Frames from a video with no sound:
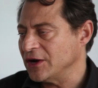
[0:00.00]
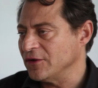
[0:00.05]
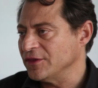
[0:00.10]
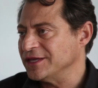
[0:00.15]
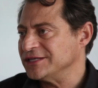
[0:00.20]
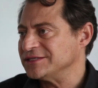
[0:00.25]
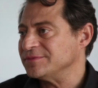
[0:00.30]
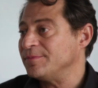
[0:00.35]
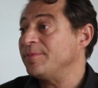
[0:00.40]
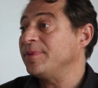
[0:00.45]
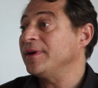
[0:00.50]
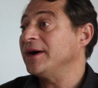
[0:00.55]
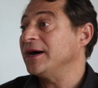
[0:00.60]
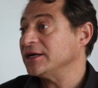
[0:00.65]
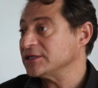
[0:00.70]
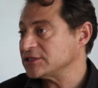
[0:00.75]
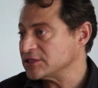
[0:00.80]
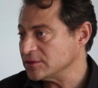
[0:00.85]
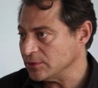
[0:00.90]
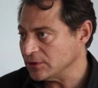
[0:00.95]
I don't think it's
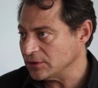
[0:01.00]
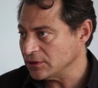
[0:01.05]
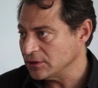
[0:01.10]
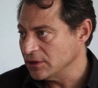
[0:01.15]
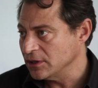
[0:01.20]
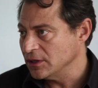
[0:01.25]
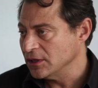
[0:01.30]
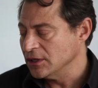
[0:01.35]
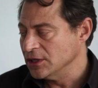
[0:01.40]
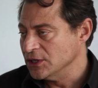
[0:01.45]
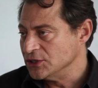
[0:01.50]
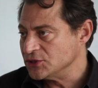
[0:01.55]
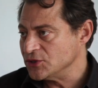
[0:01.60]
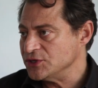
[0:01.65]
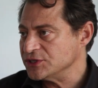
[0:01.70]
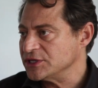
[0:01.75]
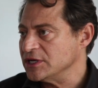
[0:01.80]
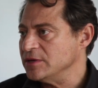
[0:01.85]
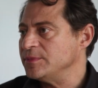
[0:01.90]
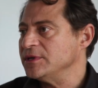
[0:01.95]
possible. So
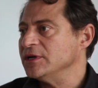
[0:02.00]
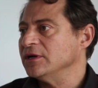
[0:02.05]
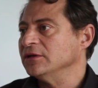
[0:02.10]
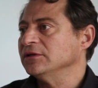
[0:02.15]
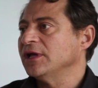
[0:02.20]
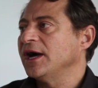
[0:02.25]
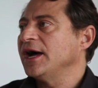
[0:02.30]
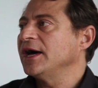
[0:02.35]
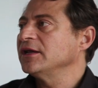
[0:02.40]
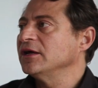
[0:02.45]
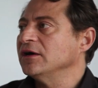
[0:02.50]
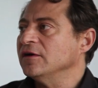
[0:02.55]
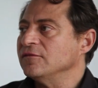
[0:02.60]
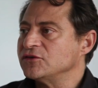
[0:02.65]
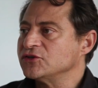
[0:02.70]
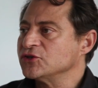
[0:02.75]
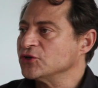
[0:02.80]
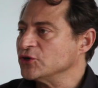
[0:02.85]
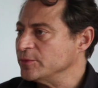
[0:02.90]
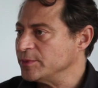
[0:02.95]
there's going to be a lot
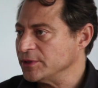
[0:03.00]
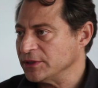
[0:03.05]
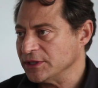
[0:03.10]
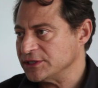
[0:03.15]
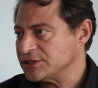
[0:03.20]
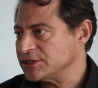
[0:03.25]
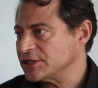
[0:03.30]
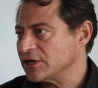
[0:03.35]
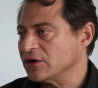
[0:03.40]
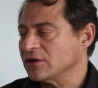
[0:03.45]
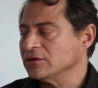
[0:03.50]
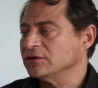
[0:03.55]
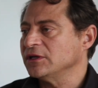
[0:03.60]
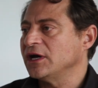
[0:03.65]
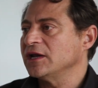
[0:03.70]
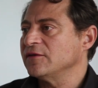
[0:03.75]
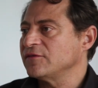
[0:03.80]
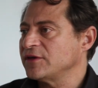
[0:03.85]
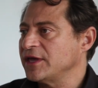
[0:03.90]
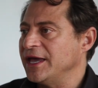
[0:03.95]
of turbulence there, a
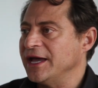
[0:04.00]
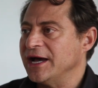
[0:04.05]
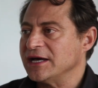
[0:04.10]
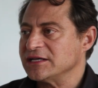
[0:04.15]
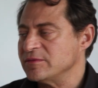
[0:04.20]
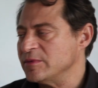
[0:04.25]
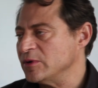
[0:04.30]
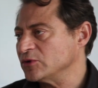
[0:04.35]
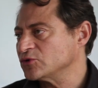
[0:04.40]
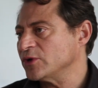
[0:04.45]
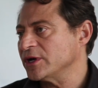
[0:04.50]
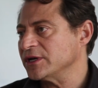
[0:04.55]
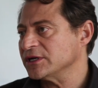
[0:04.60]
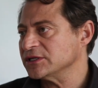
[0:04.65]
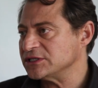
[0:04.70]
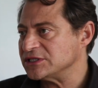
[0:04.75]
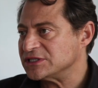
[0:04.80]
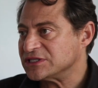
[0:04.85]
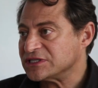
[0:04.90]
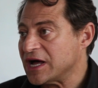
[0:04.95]
lot of chaos, and people trying to
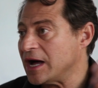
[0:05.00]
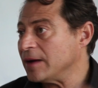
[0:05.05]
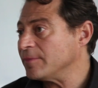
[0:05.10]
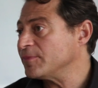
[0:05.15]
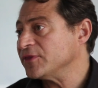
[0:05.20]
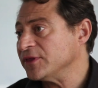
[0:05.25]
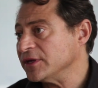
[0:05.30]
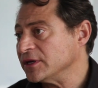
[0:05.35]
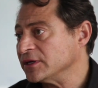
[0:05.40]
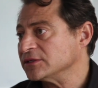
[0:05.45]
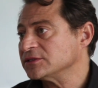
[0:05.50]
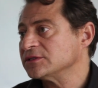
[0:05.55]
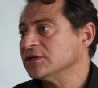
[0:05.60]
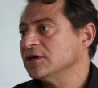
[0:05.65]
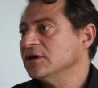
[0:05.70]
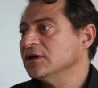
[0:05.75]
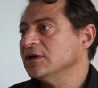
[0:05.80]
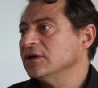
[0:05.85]
stop things,